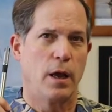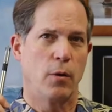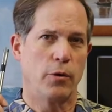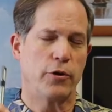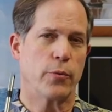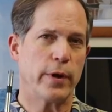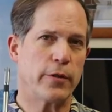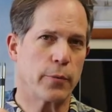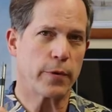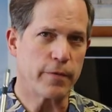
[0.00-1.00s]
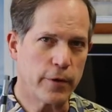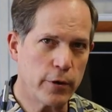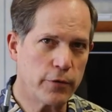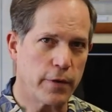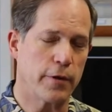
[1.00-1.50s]
When you read the
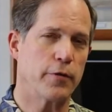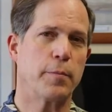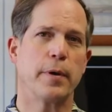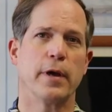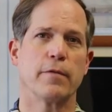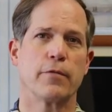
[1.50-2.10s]
reviews of this pen,